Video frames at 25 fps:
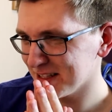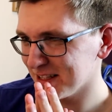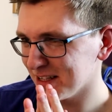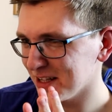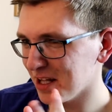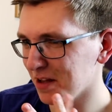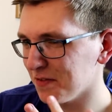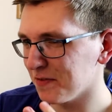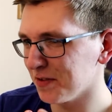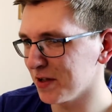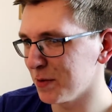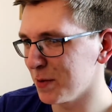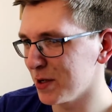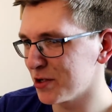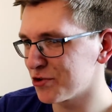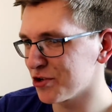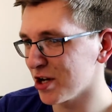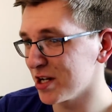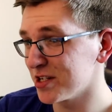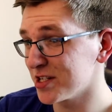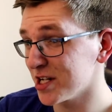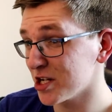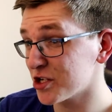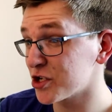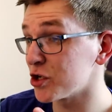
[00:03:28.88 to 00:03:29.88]
Lovely wee
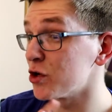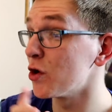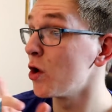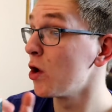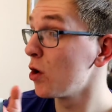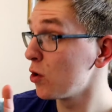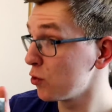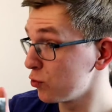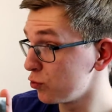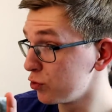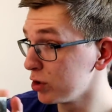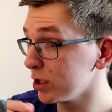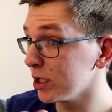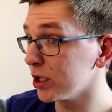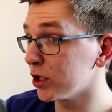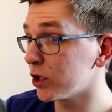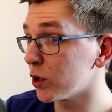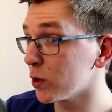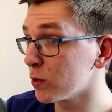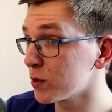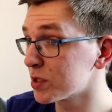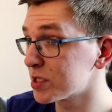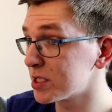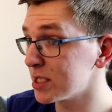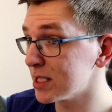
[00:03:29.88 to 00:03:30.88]
transition. Really
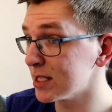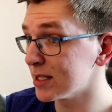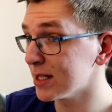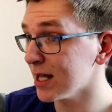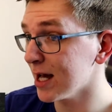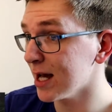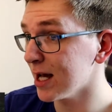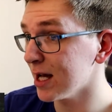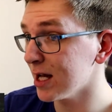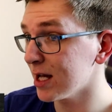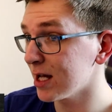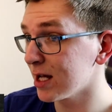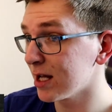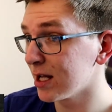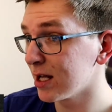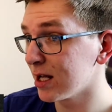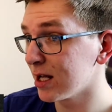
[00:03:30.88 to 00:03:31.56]
cool seeing that.